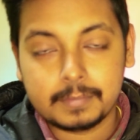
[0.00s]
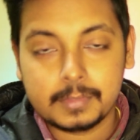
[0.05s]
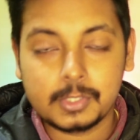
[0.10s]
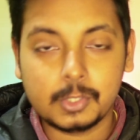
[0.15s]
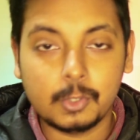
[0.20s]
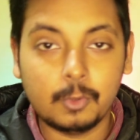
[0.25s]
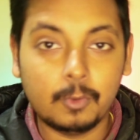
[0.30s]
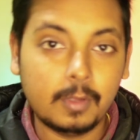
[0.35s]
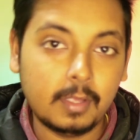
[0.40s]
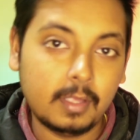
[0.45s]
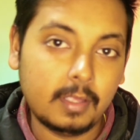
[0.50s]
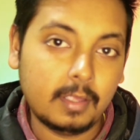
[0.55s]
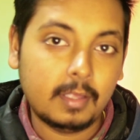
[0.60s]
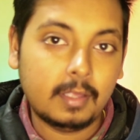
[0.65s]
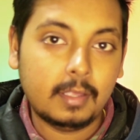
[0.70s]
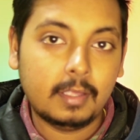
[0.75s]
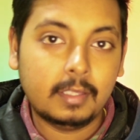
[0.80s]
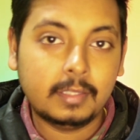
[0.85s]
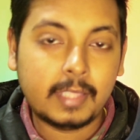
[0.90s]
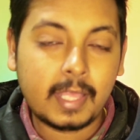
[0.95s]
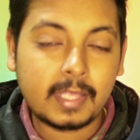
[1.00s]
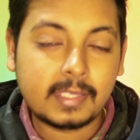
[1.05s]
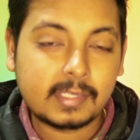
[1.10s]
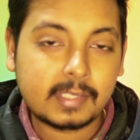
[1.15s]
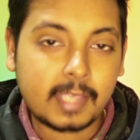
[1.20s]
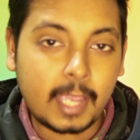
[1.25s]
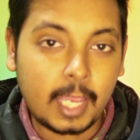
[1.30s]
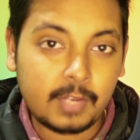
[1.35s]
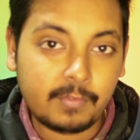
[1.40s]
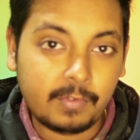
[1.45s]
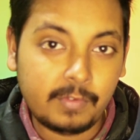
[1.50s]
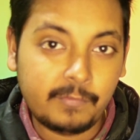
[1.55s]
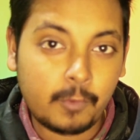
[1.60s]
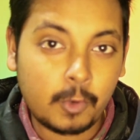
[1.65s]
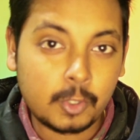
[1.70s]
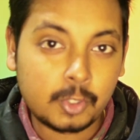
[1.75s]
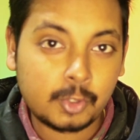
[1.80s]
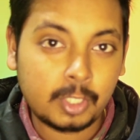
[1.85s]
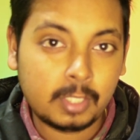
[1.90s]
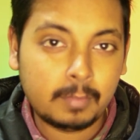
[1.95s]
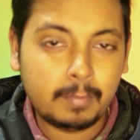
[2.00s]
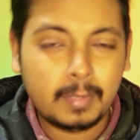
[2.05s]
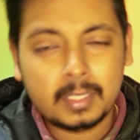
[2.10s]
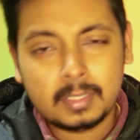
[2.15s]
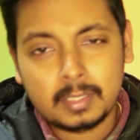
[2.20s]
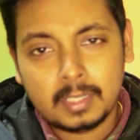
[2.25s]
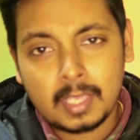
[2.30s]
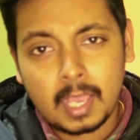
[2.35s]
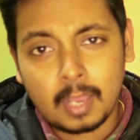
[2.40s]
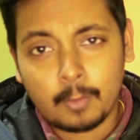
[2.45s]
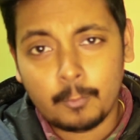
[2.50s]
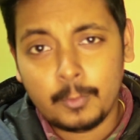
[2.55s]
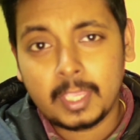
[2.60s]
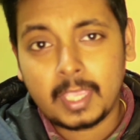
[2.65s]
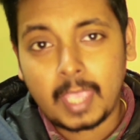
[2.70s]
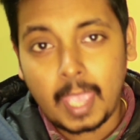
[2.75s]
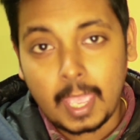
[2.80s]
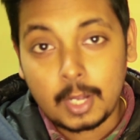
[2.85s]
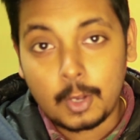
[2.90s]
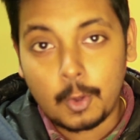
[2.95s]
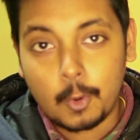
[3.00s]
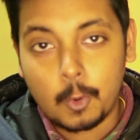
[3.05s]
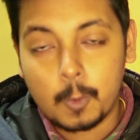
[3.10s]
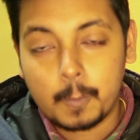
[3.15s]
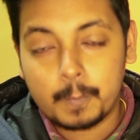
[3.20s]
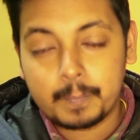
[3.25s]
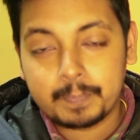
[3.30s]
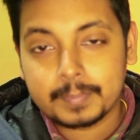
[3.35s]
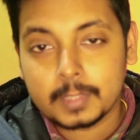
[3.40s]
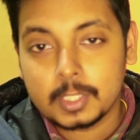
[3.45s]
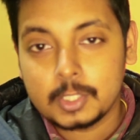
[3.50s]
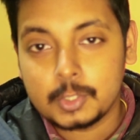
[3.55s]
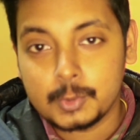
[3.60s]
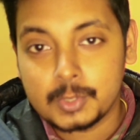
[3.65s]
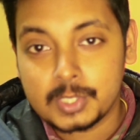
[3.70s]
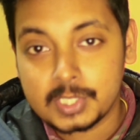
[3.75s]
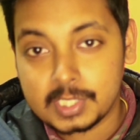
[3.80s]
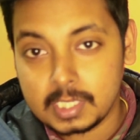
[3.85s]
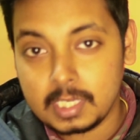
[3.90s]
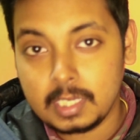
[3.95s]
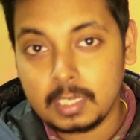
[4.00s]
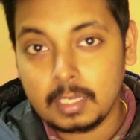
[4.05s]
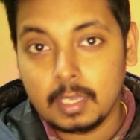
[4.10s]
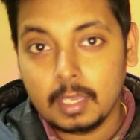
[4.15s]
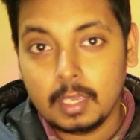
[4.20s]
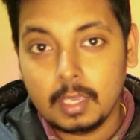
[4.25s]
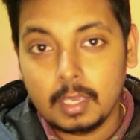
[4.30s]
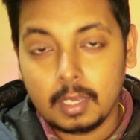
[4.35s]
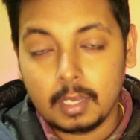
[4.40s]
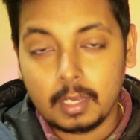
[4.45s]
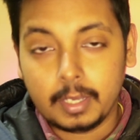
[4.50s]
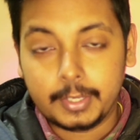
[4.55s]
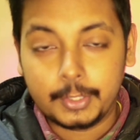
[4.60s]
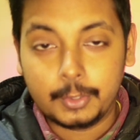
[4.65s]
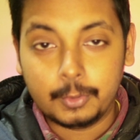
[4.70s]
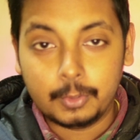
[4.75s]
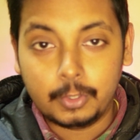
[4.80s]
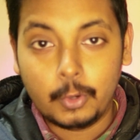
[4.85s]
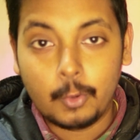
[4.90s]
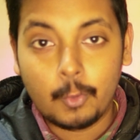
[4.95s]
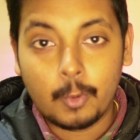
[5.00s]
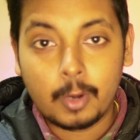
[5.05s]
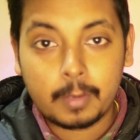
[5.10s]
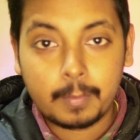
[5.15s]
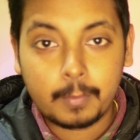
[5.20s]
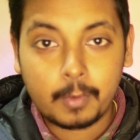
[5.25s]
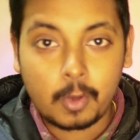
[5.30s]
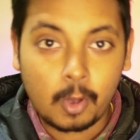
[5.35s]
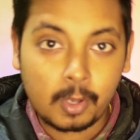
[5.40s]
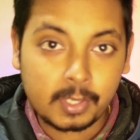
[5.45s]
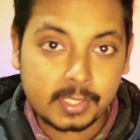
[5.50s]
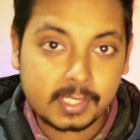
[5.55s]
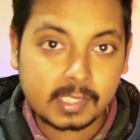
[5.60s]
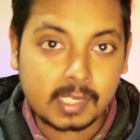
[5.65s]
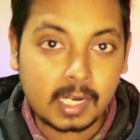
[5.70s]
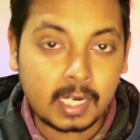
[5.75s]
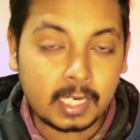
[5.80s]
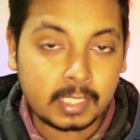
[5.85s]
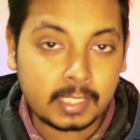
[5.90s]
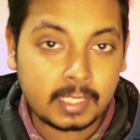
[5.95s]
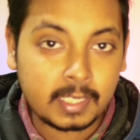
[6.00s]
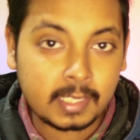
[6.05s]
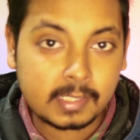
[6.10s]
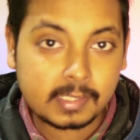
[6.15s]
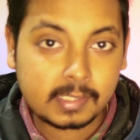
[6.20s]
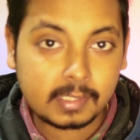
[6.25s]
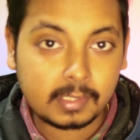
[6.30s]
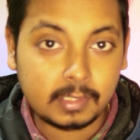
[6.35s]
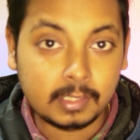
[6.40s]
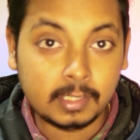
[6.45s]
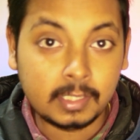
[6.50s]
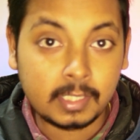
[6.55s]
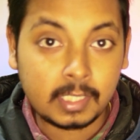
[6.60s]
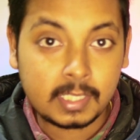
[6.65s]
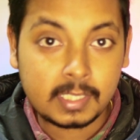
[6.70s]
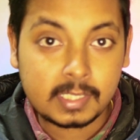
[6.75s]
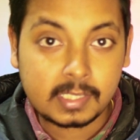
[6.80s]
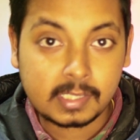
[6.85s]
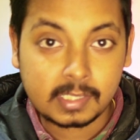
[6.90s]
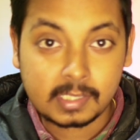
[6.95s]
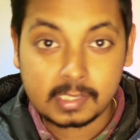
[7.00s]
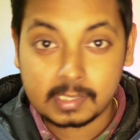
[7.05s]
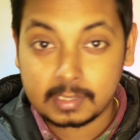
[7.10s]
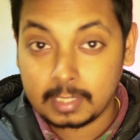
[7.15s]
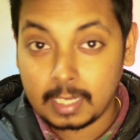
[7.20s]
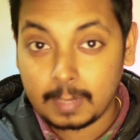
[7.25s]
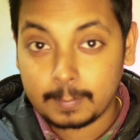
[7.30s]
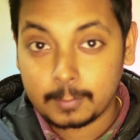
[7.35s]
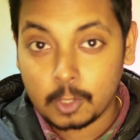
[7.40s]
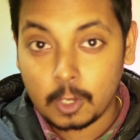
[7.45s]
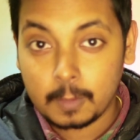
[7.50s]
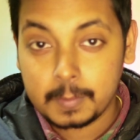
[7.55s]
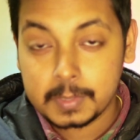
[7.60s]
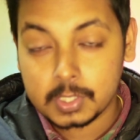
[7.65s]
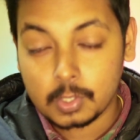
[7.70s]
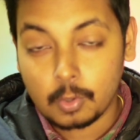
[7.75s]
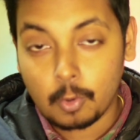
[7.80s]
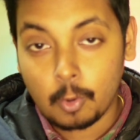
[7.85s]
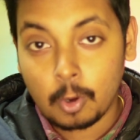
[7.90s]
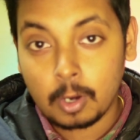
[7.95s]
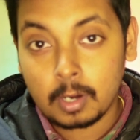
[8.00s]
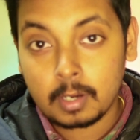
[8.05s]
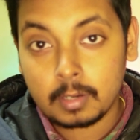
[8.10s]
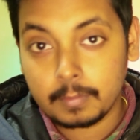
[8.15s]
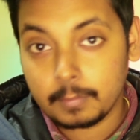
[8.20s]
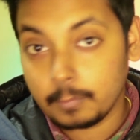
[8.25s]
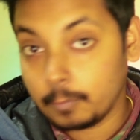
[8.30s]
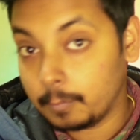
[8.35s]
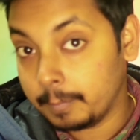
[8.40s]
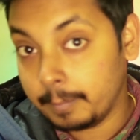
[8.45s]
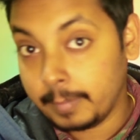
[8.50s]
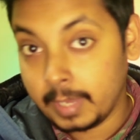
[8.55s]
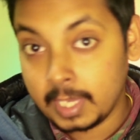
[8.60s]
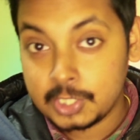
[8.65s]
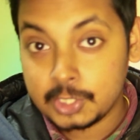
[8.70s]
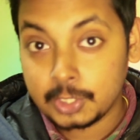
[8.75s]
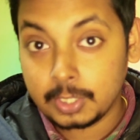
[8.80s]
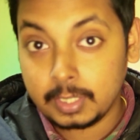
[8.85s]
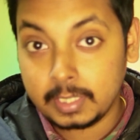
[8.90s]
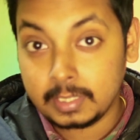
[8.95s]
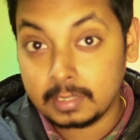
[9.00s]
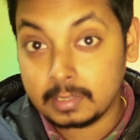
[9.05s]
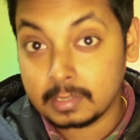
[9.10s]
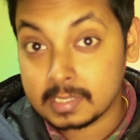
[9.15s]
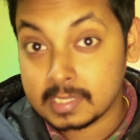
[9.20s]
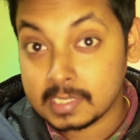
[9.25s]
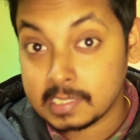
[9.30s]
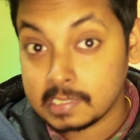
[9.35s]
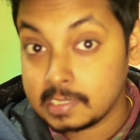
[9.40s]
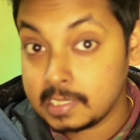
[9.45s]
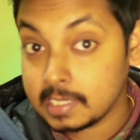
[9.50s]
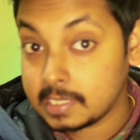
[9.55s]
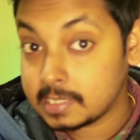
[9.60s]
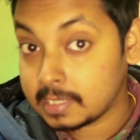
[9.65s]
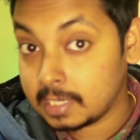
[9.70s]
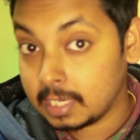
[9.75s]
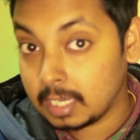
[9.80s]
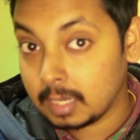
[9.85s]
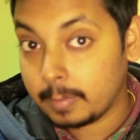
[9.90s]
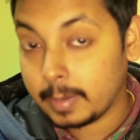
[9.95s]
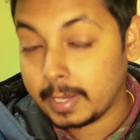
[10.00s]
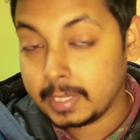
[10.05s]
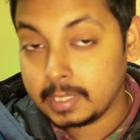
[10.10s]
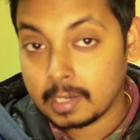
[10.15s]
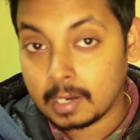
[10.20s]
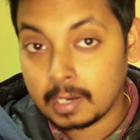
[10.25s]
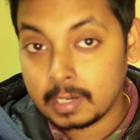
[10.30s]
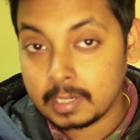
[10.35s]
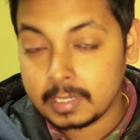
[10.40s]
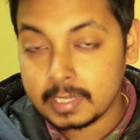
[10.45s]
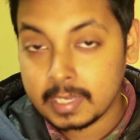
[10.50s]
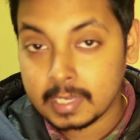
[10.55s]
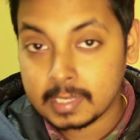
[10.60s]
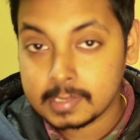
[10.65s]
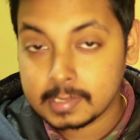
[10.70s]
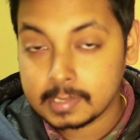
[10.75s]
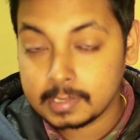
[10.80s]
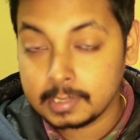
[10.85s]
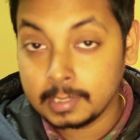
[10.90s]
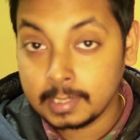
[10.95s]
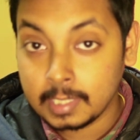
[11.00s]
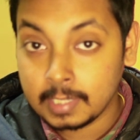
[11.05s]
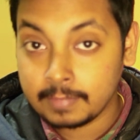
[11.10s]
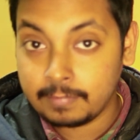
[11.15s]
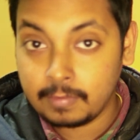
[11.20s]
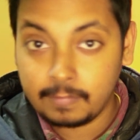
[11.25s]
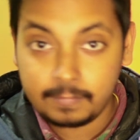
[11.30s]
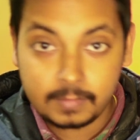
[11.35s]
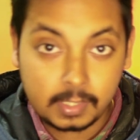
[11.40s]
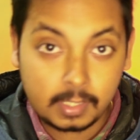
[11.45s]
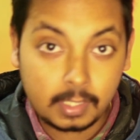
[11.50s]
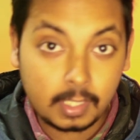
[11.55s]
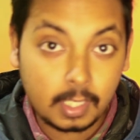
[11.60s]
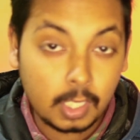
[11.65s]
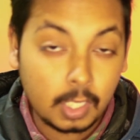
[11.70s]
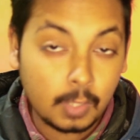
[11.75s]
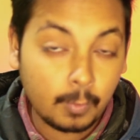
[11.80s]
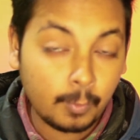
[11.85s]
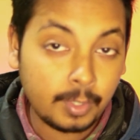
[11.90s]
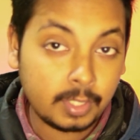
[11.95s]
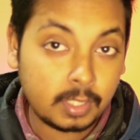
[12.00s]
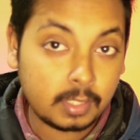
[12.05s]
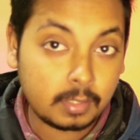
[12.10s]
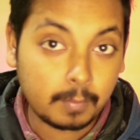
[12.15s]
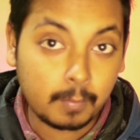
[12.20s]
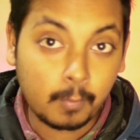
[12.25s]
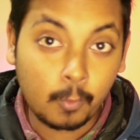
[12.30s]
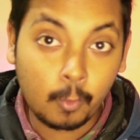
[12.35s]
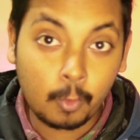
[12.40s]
So that's kind of unfortunate, but yeah, we can hope to see lower cost RTX 3060 laptops, or majorly the 6GB RTX 3050 with